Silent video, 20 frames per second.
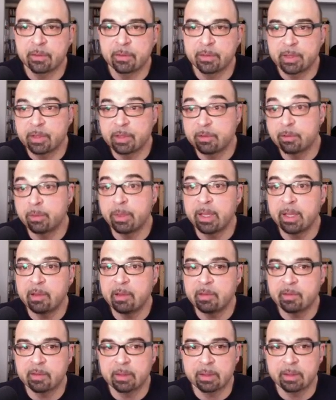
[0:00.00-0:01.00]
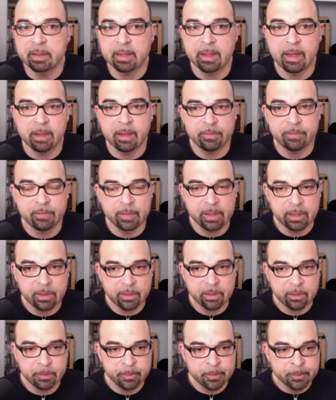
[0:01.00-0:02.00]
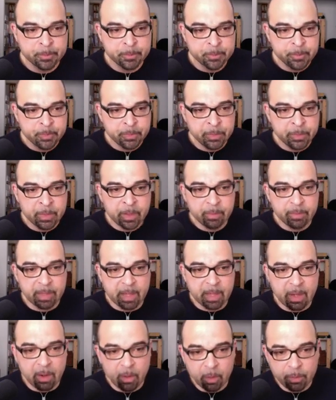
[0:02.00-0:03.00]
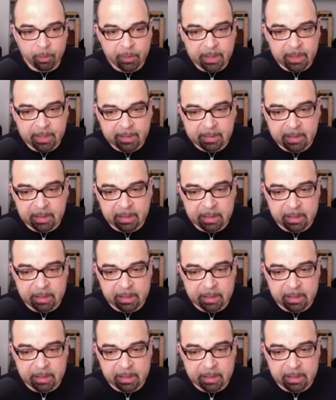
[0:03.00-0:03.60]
this week's live video, but I hope that